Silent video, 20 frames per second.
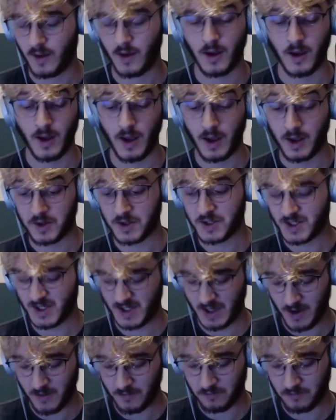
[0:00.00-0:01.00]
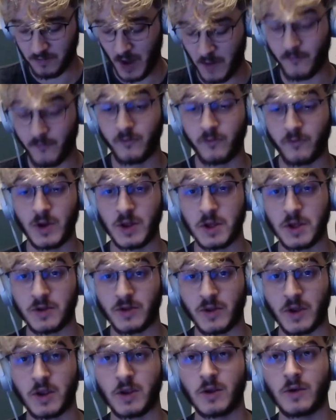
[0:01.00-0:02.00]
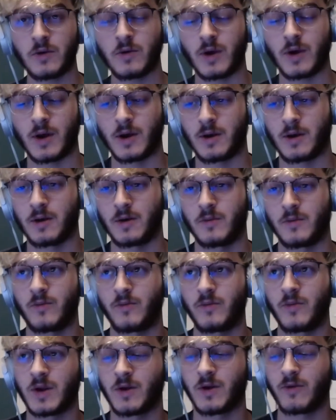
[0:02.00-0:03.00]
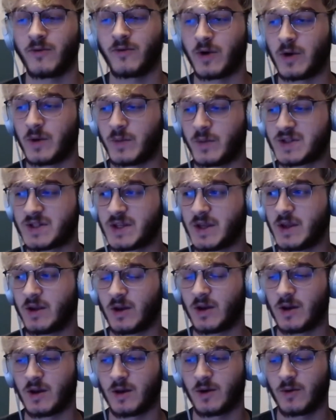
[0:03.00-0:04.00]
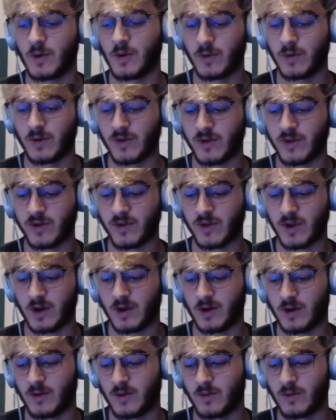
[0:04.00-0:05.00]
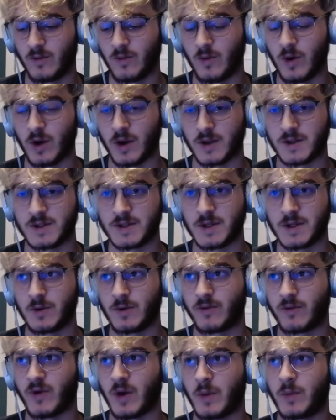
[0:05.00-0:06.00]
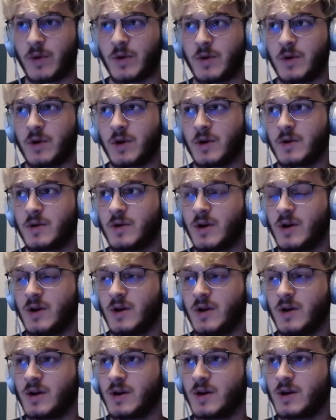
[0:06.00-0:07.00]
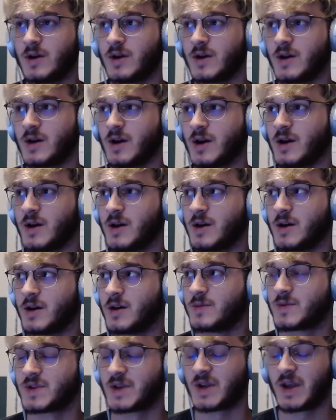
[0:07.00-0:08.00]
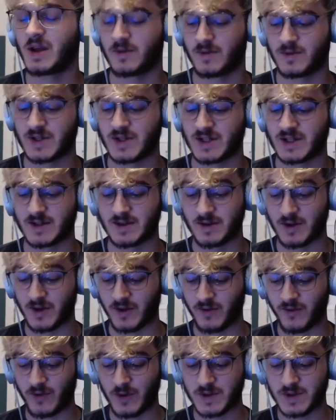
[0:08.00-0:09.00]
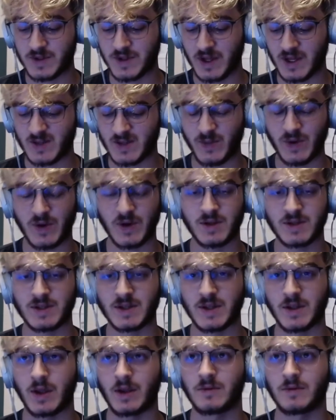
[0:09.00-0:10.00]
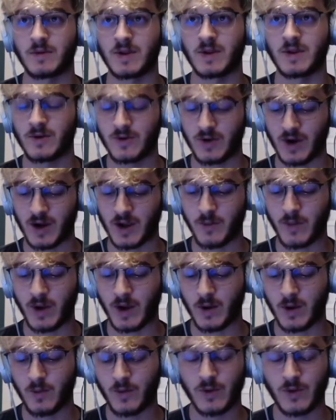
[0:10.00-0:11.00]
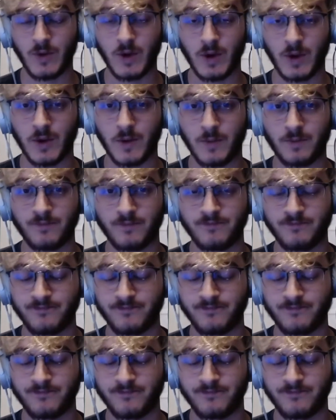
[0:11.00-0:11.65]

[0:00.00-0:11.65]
Hi, Chris. I'm really good, thank you. Very busy. What with work to do with Viperio. So yeah, just looking forward to the experience, and then cracking back on with work.